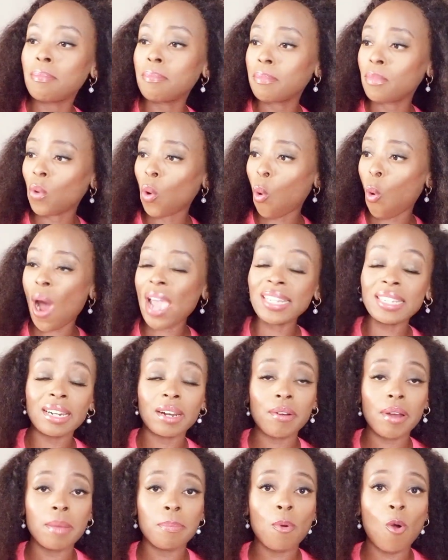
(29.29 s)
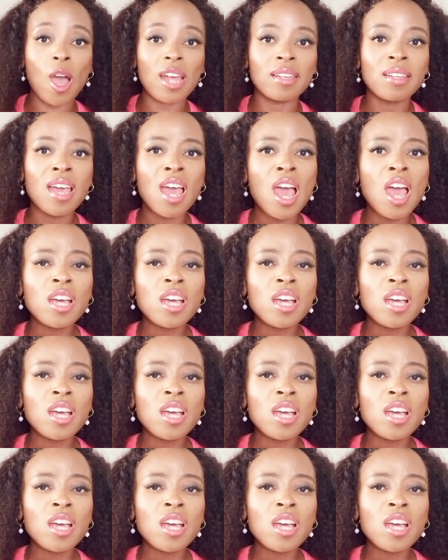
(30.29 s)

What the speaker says: white grape one.